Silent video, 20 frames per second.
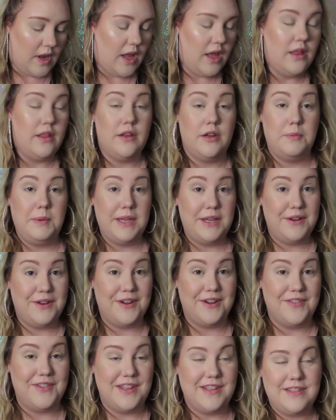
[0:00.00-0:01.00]
A little bit
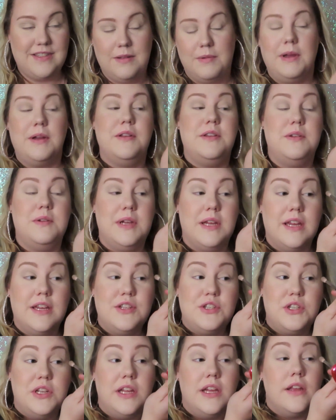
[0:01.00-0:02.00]
nervous about doing a
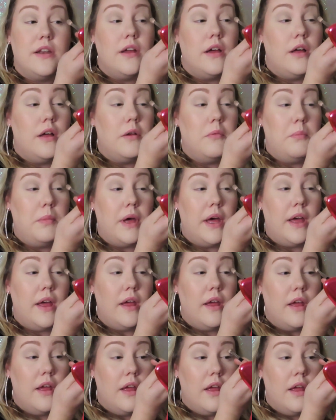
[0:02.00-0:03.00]
Shein haul,
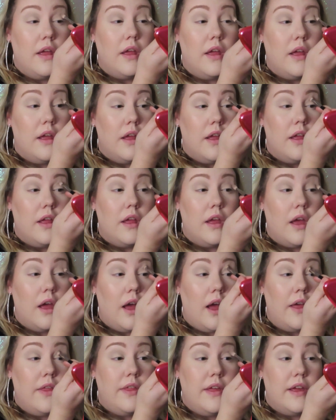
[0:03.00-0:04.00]
but
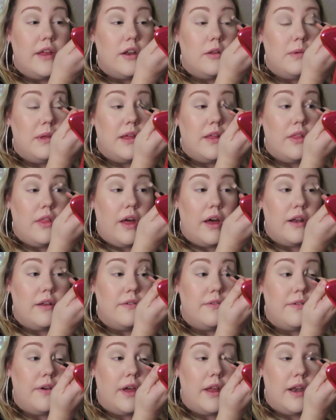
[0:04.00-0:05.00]
I think it'll be a lot
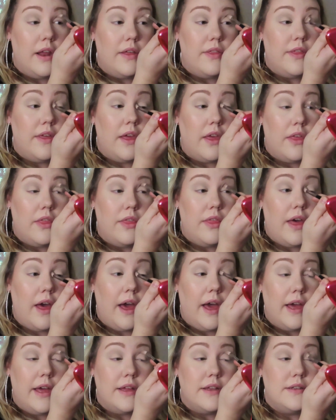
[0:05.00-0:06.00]
of fun. I think
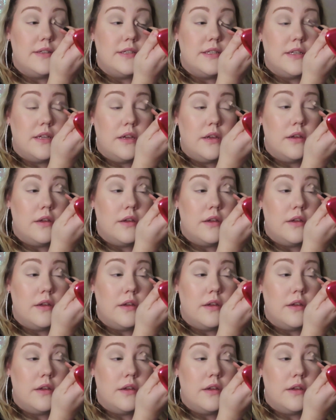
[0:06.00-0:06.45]
that